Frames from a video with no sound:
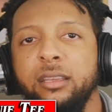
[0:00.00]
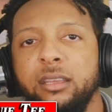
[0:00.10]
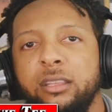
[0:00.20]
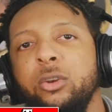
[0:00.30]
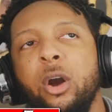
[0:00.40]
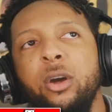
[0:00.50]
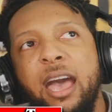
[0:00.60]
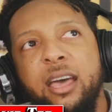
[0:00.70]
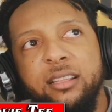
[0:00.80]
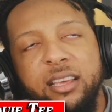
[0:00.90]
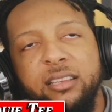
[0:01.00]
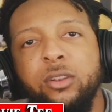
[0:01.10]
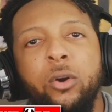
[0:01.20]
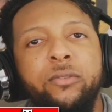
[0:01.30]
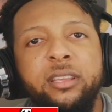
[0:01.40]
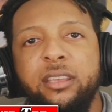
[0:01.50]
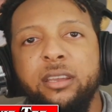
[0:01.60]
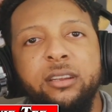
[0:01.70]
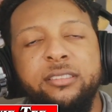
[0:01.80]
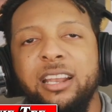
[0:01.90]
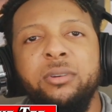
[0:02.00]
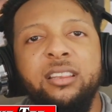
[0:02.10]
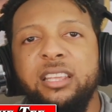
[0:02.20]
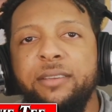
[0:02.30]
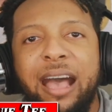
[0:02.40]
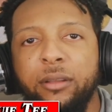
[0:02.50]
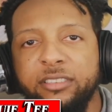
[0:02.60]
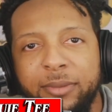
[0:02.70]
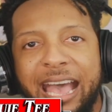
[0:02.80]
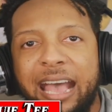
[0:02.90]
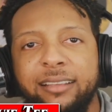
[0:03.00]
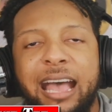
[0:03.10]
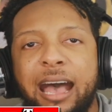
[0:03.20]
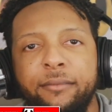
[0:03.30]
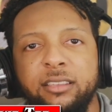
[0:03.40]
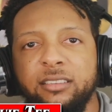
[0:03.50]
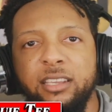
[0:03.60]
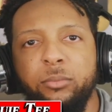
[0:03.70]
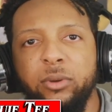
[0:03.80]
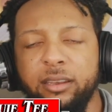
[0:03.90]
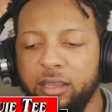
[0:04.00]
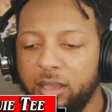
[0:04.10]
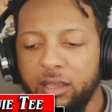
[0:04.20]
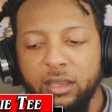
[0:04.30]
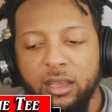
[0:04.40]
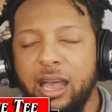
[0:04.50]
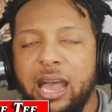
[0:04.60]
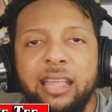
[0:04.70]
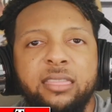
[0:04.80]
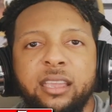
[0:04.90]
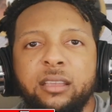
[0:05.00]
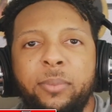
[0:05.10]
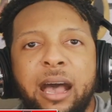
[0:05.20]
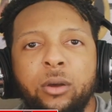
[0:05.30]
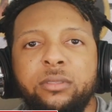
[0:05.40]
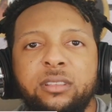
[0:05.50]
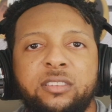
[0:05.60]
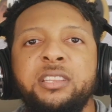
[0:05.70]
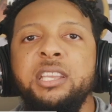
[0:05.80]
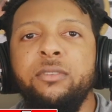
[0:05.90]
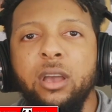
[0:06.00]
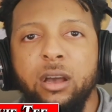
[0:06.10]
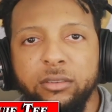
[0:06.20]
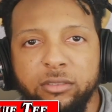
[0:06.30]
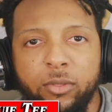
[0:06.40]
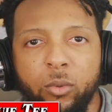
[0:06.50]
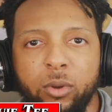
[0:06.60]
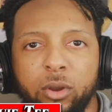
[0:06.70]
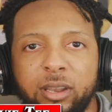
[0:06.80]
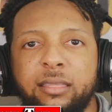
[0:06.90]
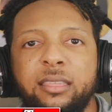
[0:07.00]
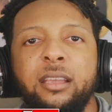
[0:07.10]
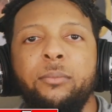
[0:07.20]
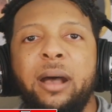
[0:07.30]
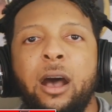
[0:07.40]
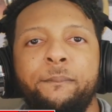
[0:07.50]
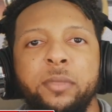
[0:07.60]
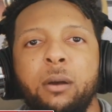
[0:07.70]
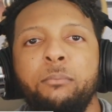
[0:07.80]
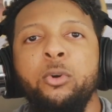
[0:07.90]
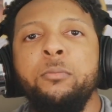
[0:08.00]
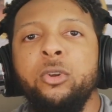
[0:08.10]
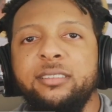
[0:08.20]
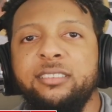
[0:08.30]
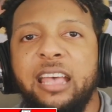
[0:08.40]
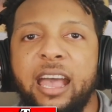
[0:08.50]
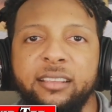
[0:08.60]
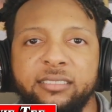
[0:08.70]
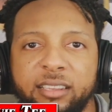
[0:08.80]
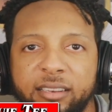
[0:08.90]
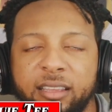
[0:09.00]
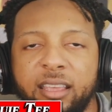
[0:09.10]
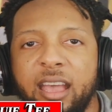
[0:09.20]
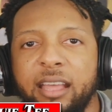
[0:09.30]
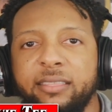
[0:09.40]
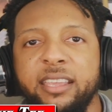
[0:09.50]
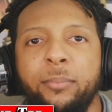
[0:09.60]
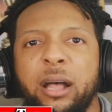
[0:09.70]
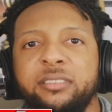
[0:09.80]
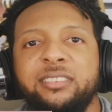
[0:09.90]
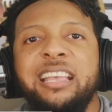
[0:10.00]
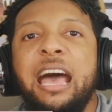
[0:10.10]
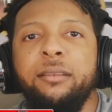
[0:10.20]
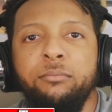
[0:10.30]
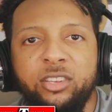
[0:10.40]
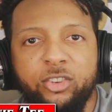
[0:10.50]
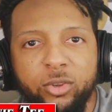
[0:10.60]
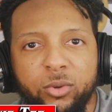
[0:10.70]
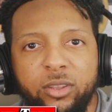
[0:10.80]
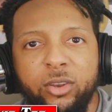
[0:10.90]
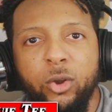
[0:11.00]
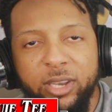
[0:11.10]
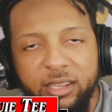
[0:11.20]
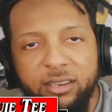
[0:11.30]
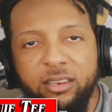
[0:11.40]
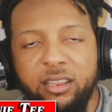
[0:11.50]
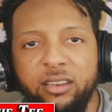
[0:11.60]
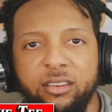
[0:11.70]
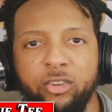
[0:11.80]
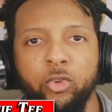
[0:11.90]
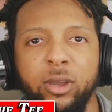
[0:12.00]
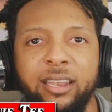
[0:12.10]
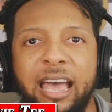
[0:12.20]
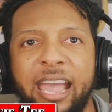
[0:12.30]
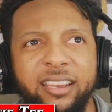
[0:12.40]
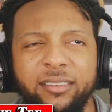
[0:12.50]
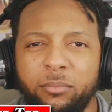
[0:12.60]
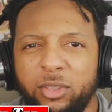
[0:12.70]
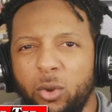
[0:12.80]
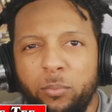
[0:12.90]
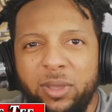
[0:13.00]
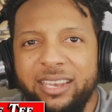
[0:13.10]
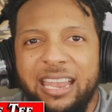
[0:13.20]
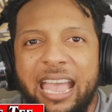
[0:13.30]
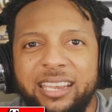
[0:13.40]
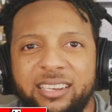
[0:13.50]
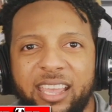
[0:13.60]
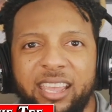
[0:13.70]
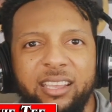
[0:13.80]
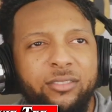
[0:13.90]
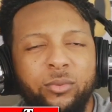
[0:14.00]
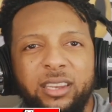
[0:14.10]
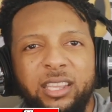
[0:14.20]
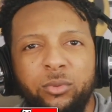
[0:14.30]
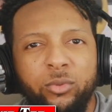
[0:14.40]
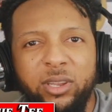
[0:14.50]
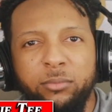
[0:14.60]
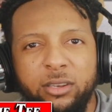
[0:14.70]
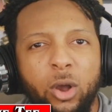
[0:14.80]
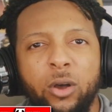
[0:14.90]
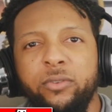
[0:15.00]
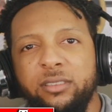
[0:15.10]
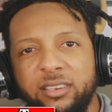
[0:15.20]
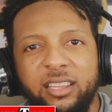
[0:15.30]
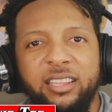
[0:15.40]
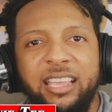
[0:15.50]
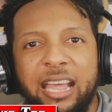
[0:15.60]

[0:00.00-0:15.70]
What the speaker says: You go down the list over the years, and I'm going to leave out some guys, obviously, but I think about the Steve Youngs of the world. I think about Boomer Esiason. I think about Scott Mitchell, you know, in the Detroit Lion, you know, mid-90 days when he was with the Dolphins, and then he got